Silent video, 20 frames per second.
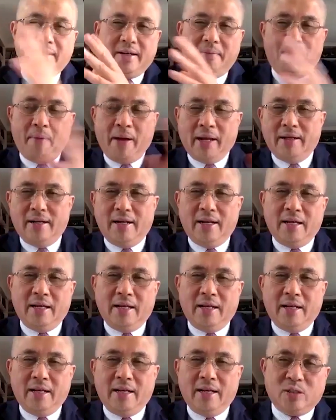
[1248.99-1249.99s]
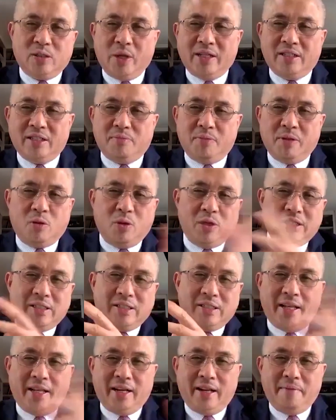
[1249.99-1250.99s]
the pendulum that swings between
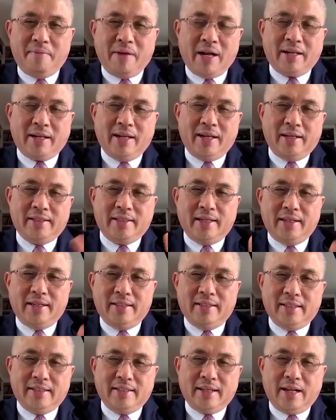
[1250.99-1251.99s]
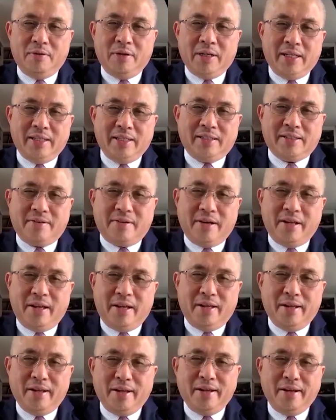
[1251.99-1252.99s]
state and markets. And this is our
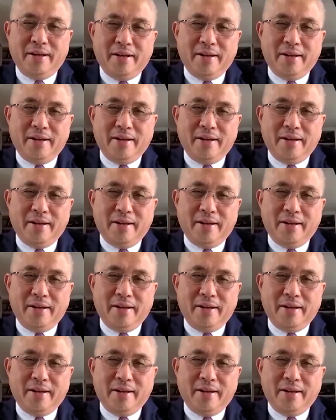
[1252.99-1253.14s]
history